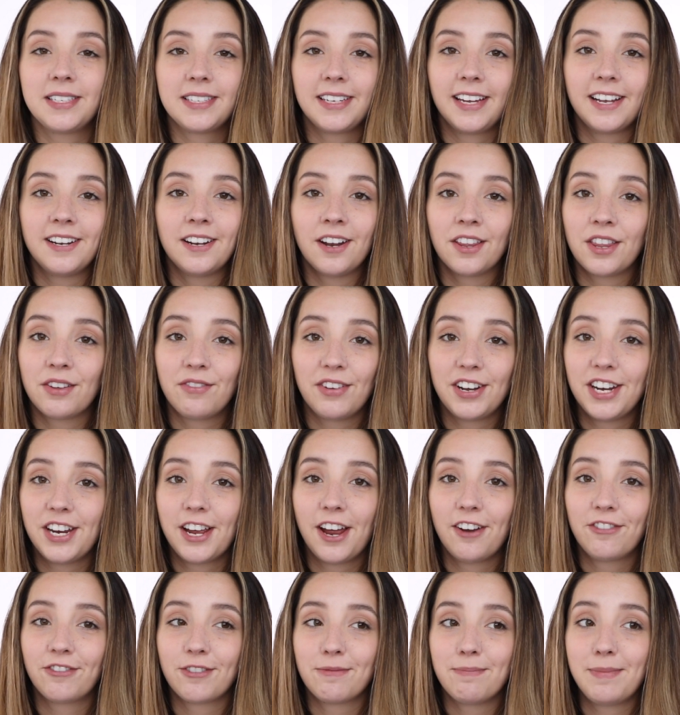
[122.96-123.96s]
see another
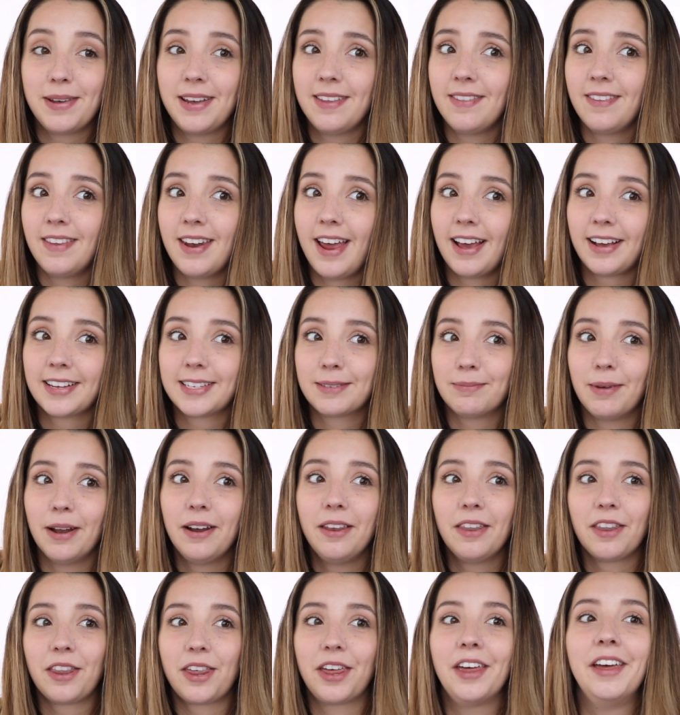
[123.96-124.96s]
video from me in the next
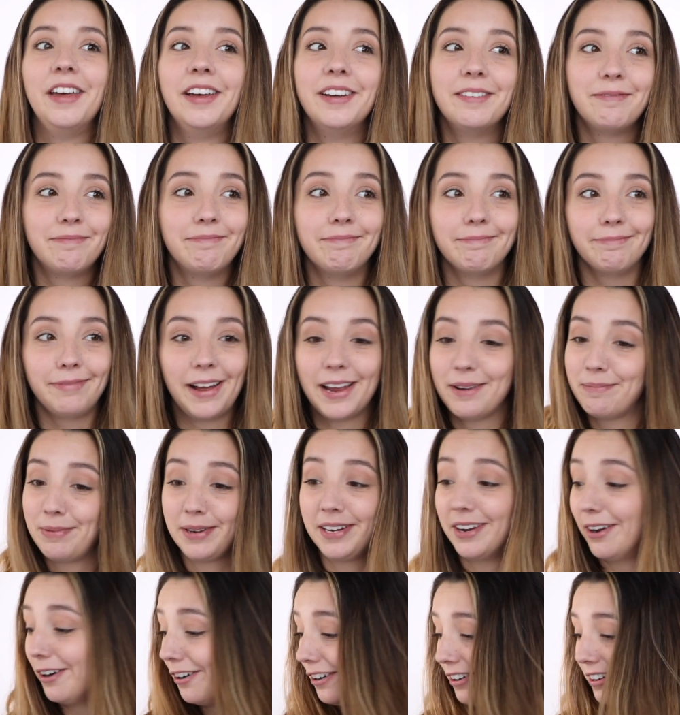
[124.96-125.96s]
month. Maybe
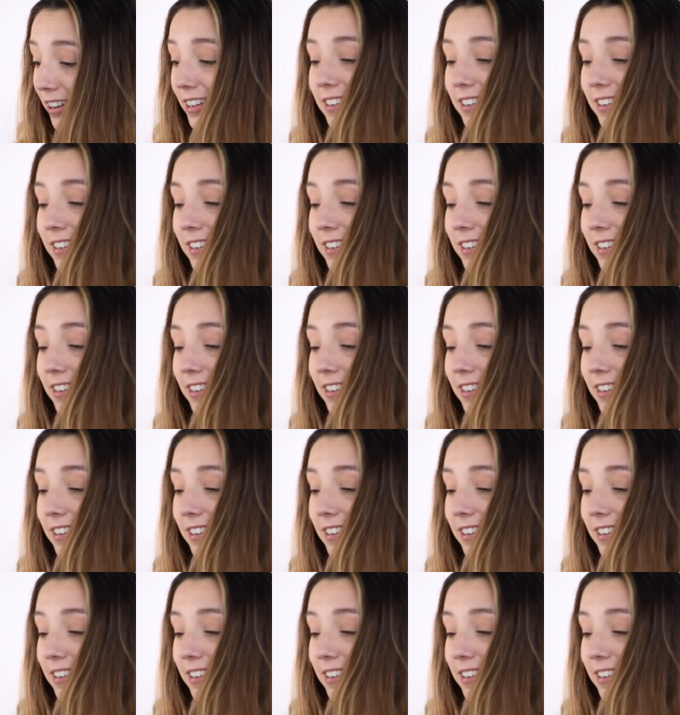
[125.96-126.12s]
not,